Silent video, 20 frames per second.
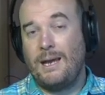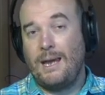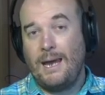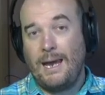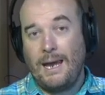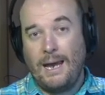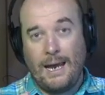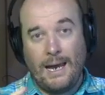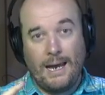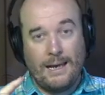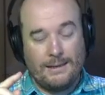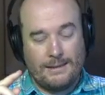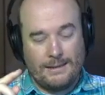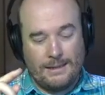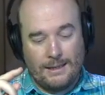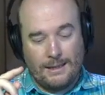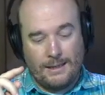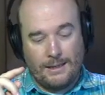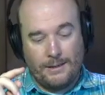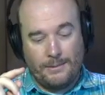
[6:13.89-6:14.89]
and
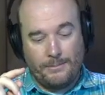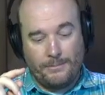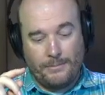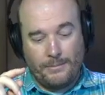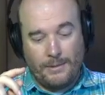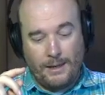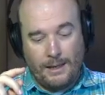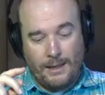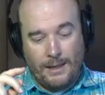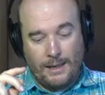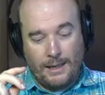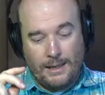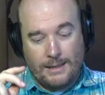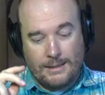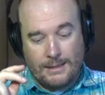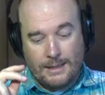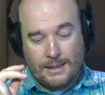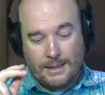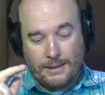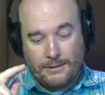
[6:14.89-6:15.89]
the
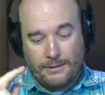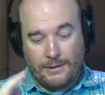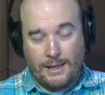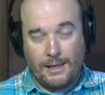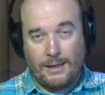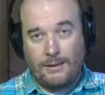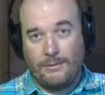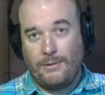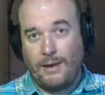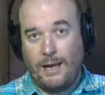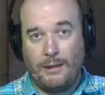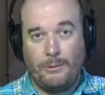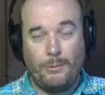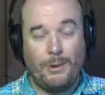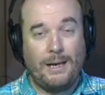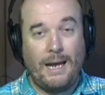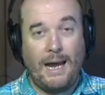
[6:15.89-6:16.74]
other one,